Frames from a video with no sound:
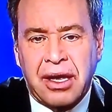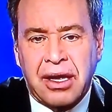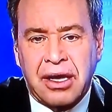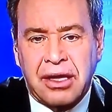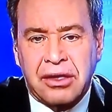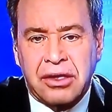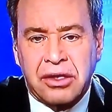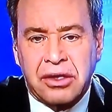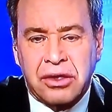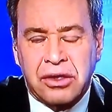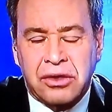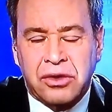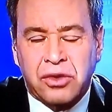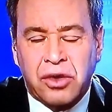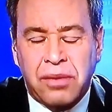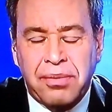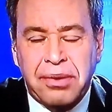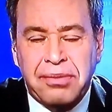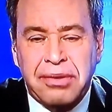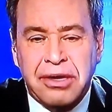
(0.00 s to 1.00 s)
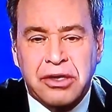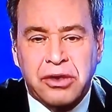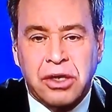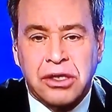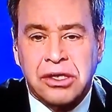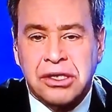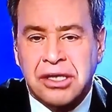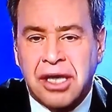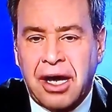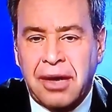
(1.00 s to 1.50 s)
The Trump
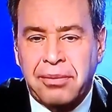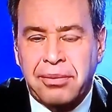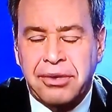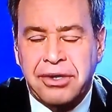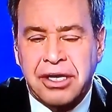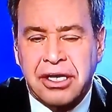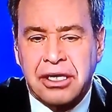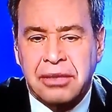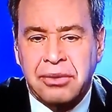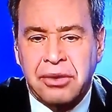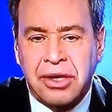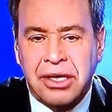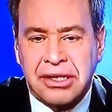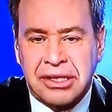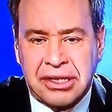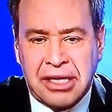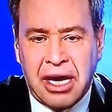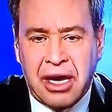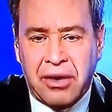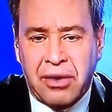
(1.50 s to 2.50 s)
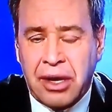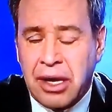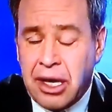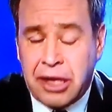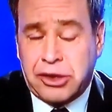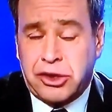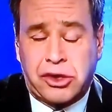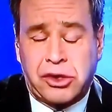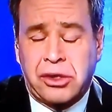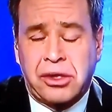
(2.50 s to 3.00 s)
administration is unpredictable and scary.
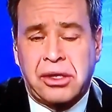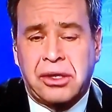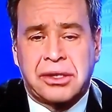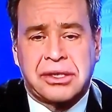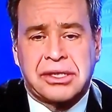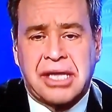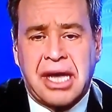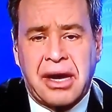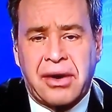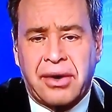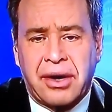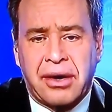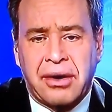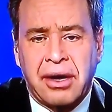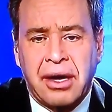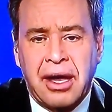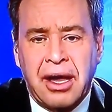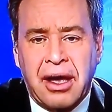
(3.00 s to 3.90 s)
It should look scarier.